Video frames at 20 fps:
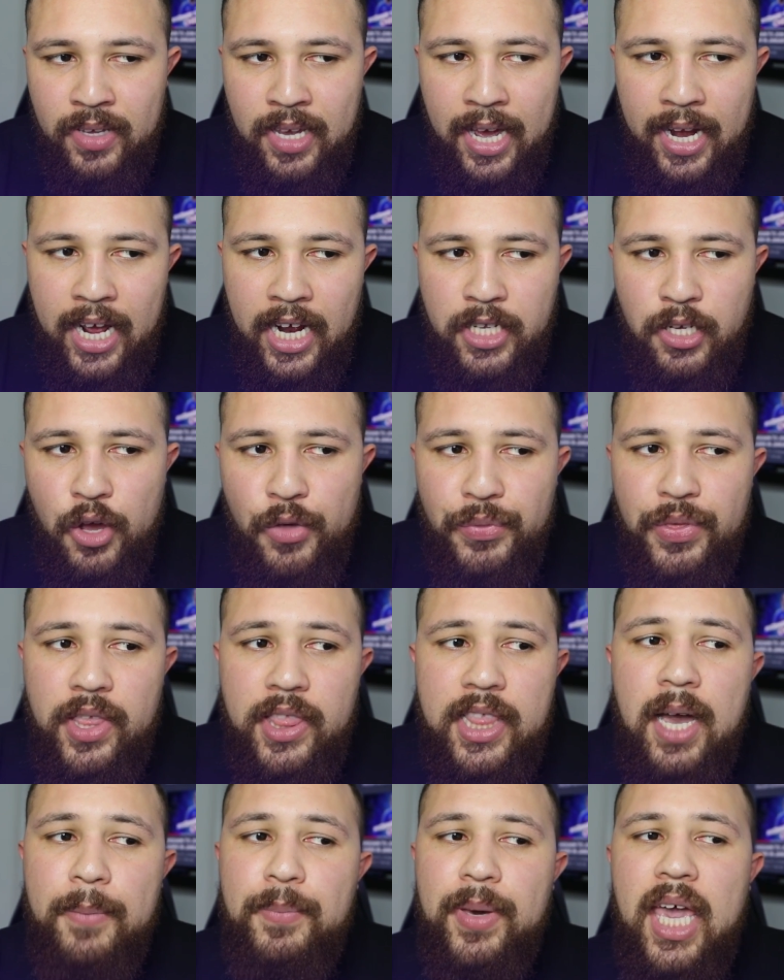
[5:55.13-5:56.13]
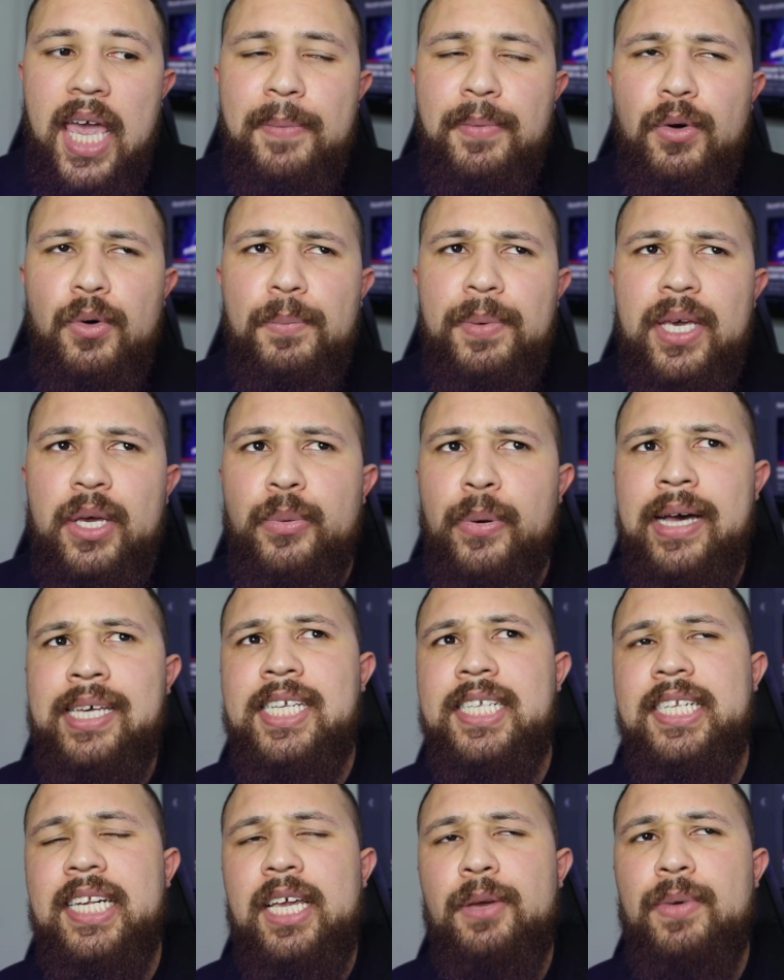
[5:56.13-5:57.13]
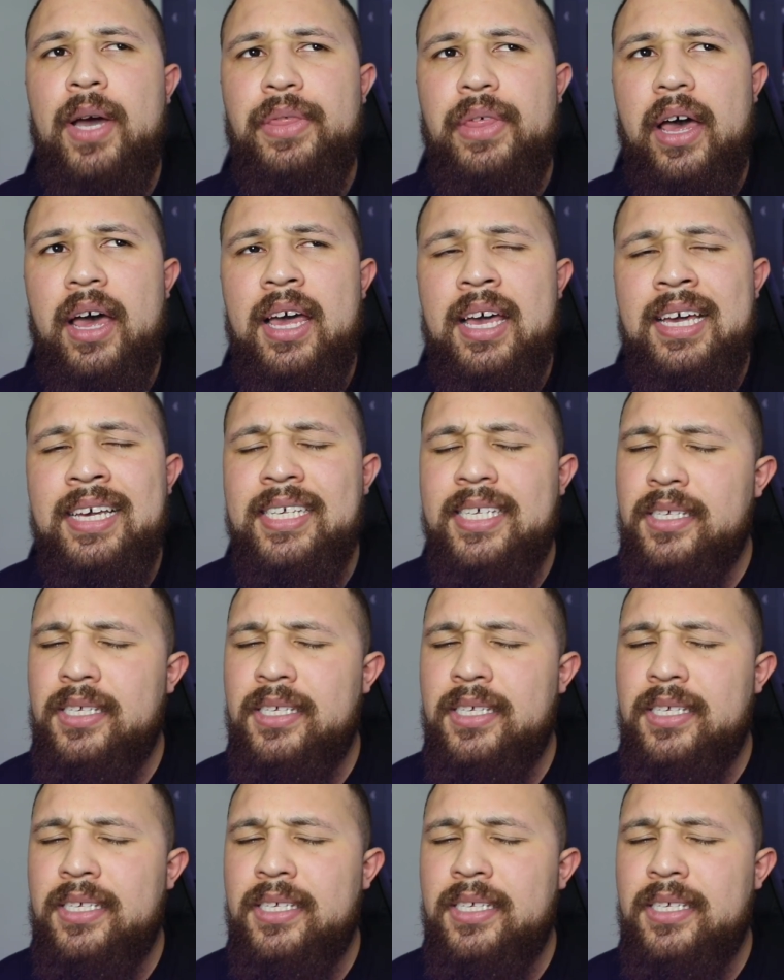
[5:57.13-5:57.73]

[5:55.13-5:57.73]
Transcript: and I don't think that people will be questioning whether